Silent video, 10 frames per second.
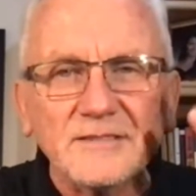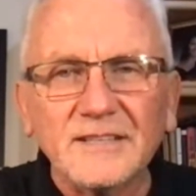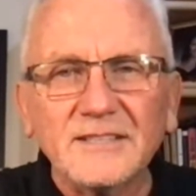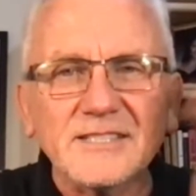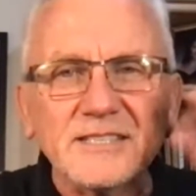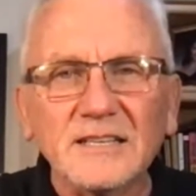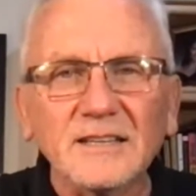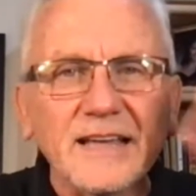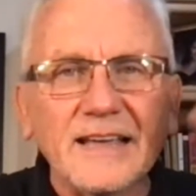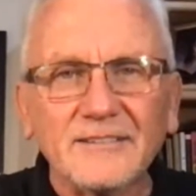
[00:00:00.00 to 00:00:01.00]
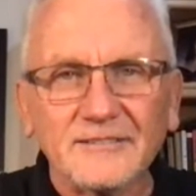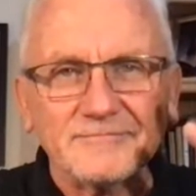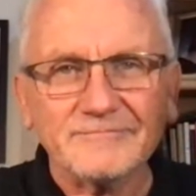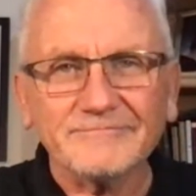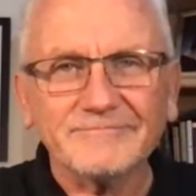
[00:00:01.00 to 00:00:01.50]
See you later.
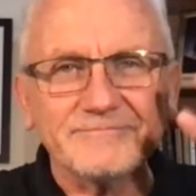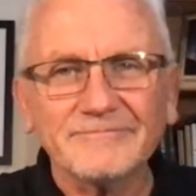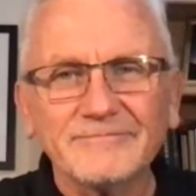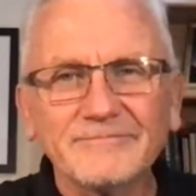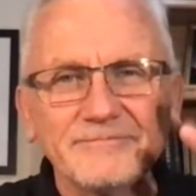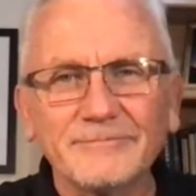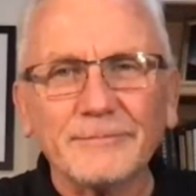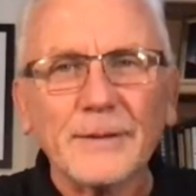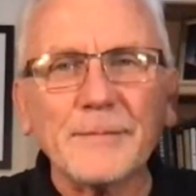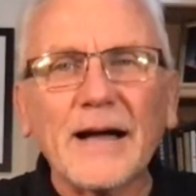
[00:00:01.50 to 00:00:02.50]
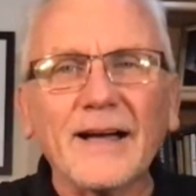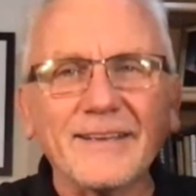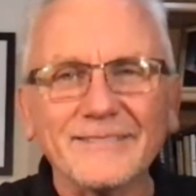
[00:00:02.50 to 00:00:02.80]
Bye-bye.